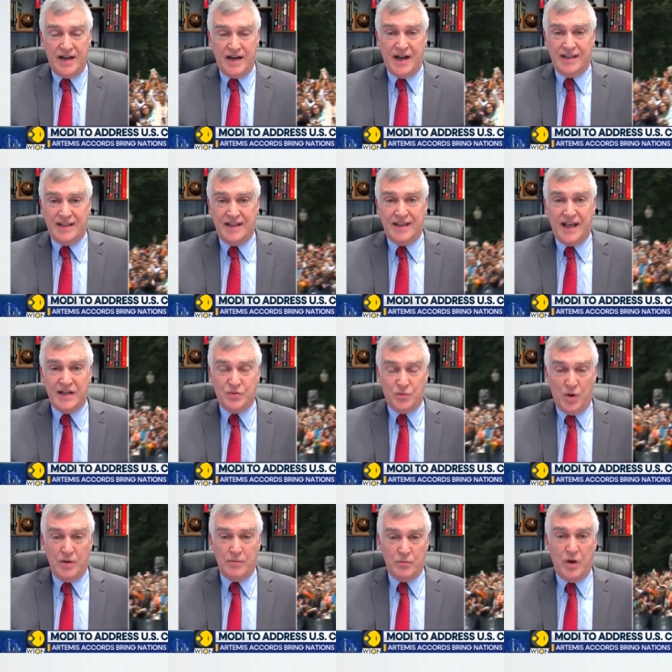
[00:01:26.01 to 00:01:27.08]
And I think that's
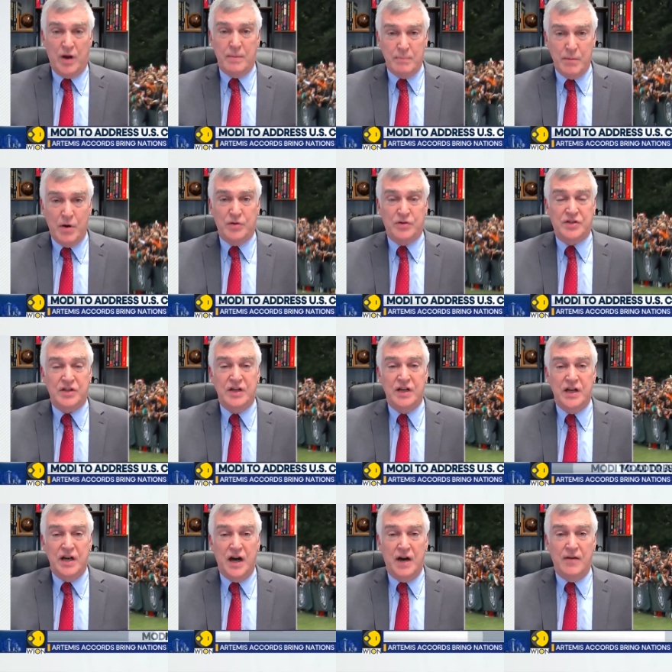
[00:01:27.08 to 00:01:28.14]
what, what most
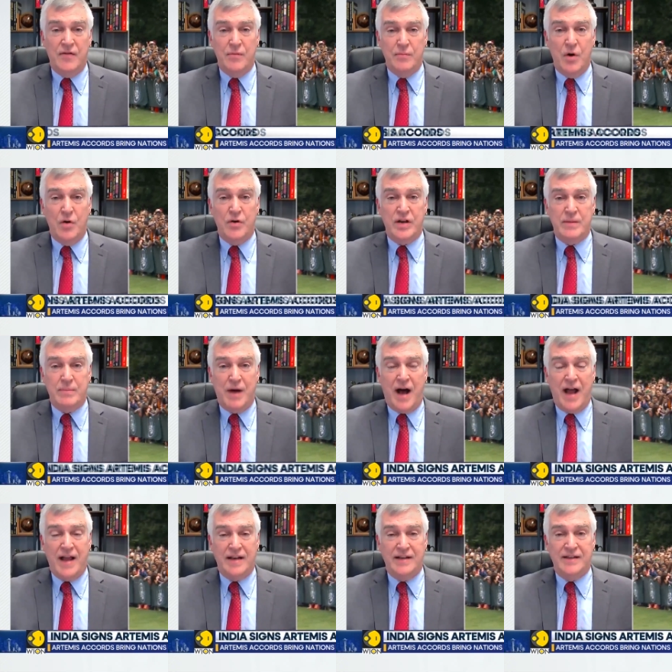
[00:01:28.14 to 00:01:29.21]
of the Modi
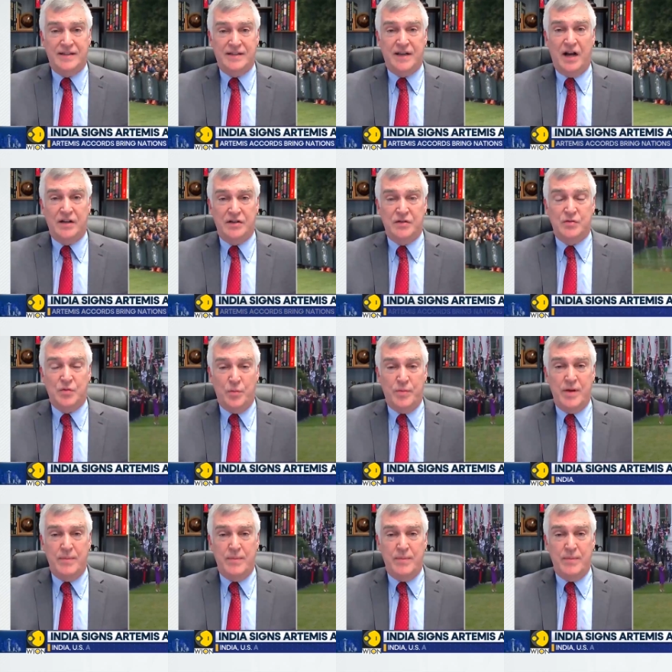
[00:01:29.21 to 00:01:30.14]
Biden discussions will be